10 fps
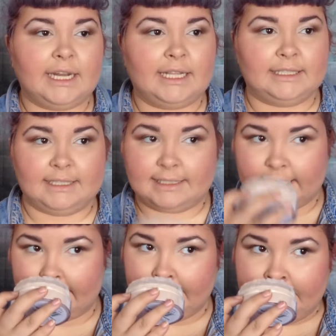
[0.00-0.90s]
It has
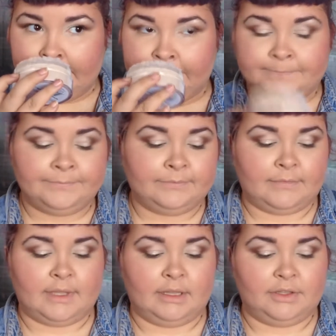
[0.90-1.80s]
this like
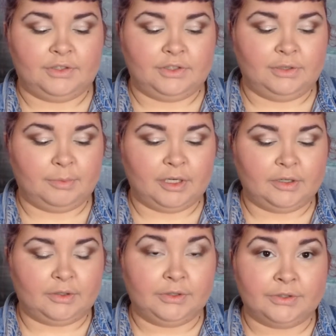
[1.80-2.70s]

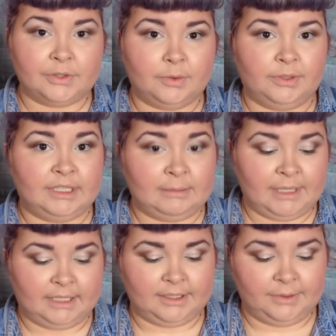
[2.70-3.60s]
super old school
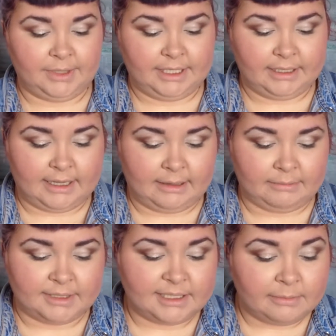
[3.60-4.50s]
smell to it.
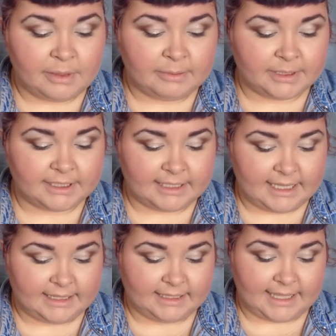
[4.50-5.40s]
Some people
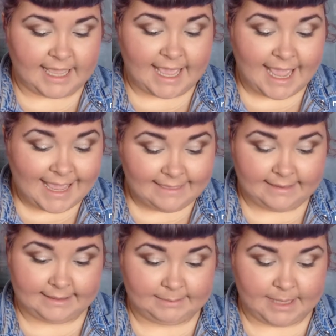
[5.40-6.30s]
say that they
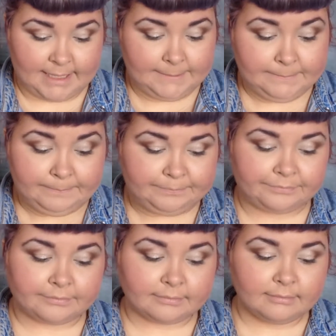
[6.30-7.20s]
hate the smell,
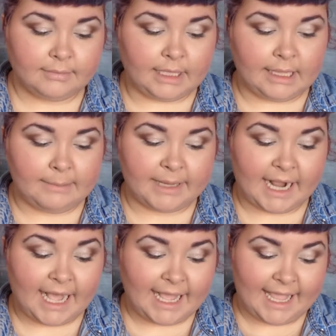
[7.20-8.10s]

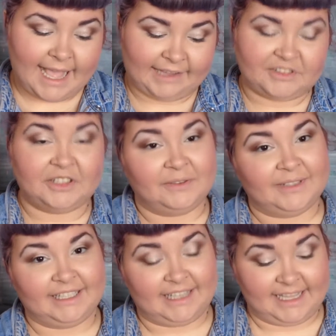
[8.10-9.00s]
but I actually
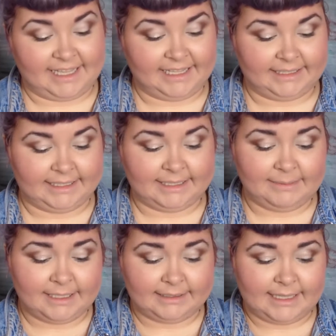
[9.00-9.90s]
really like it because it
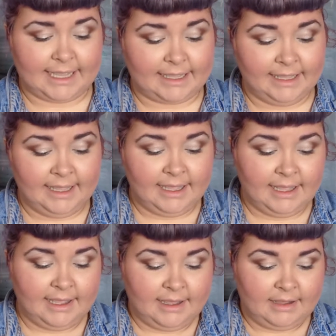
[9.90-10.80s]
smells like
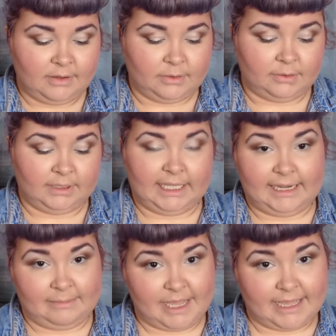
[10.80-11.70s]
old
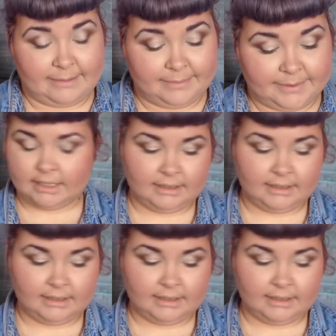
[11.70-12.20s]
lady makeup.